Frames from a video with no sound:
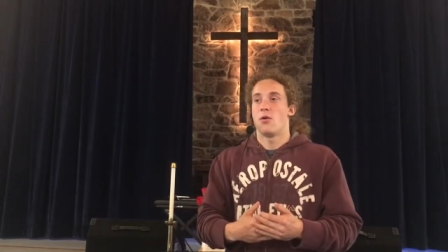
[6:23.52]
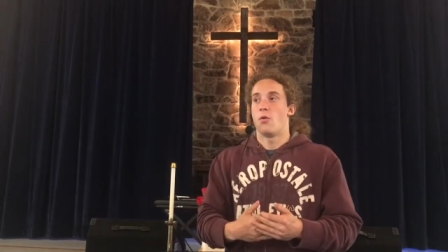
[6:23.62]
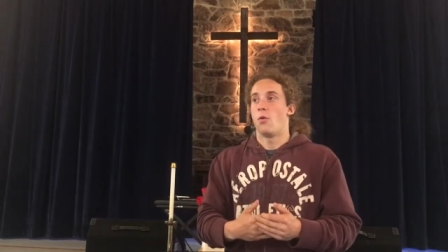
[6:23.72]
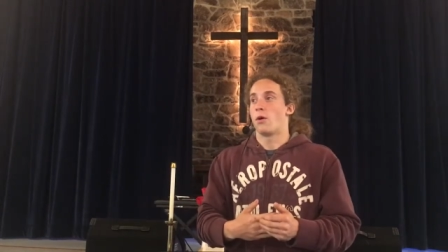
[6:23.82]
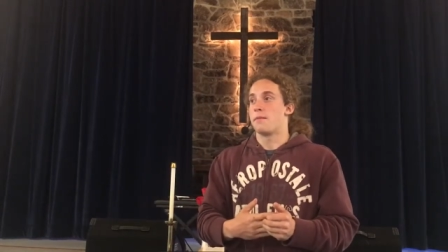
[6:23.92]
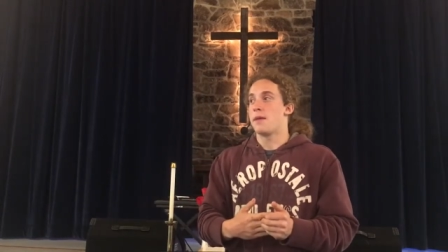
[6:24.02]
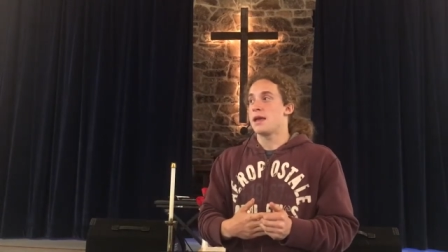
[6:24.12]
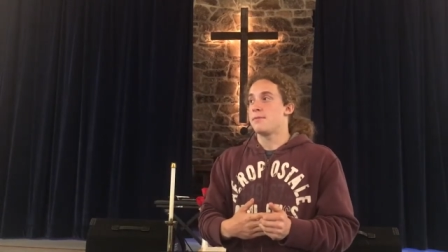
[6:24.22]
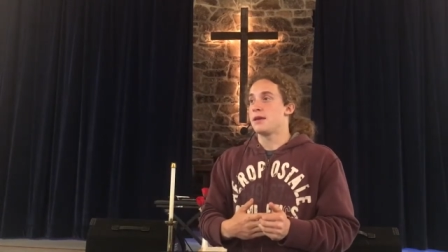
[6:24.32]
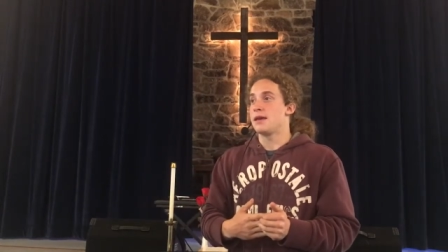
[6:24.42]
or
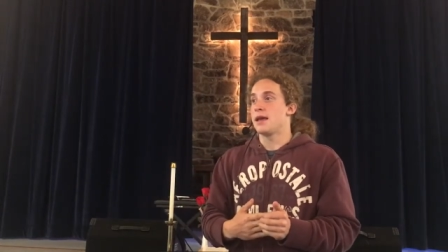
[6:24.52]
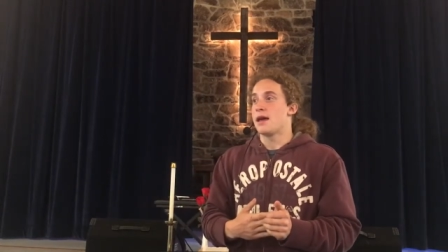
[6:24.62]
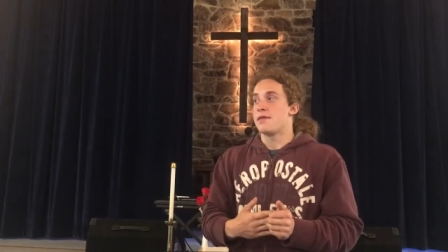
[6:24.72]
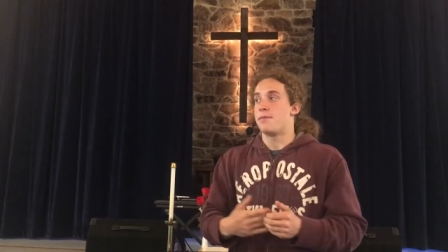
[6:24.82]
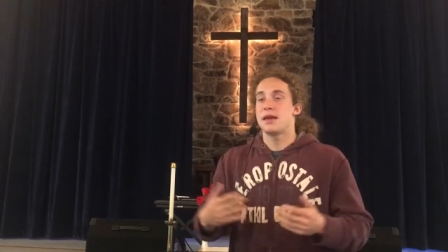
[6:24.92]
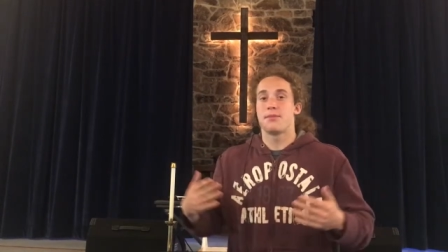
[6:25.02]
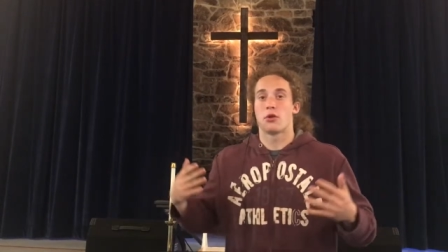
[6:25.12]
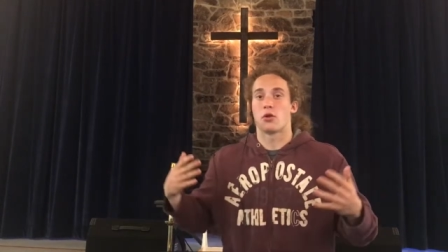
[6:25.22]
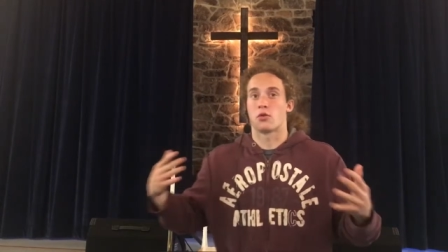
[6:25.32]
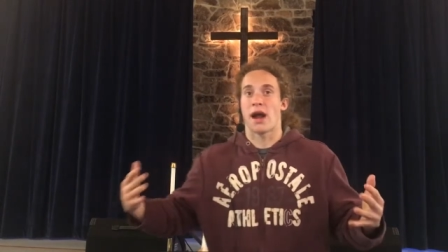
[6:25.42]
maybe the
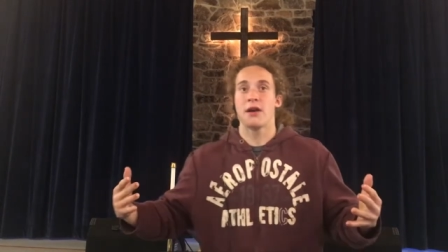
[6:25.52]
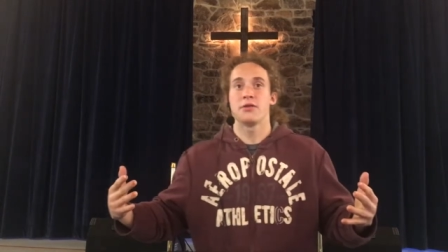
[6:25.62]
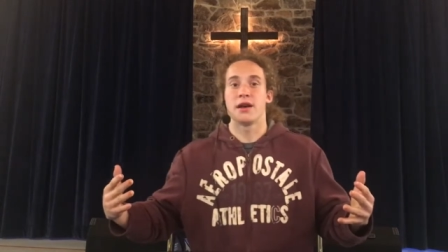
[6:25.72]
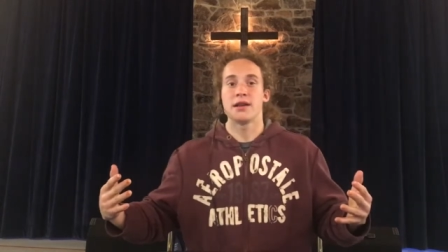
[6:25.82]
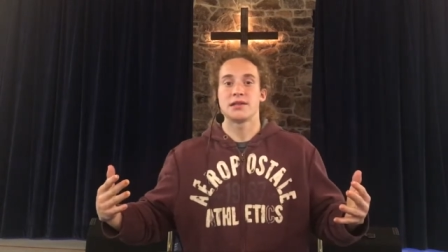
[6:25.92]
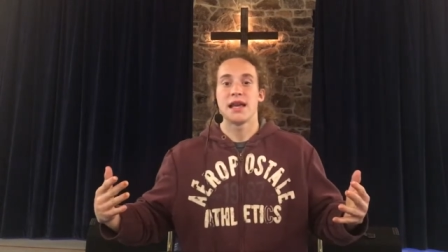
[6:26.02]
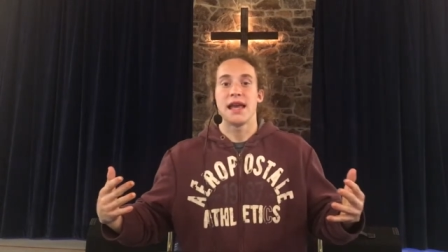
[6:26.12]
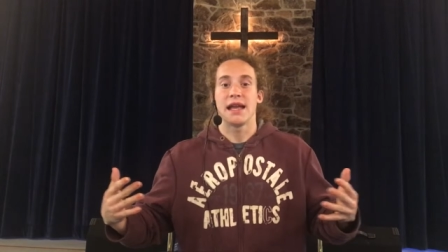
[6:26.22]
people around us.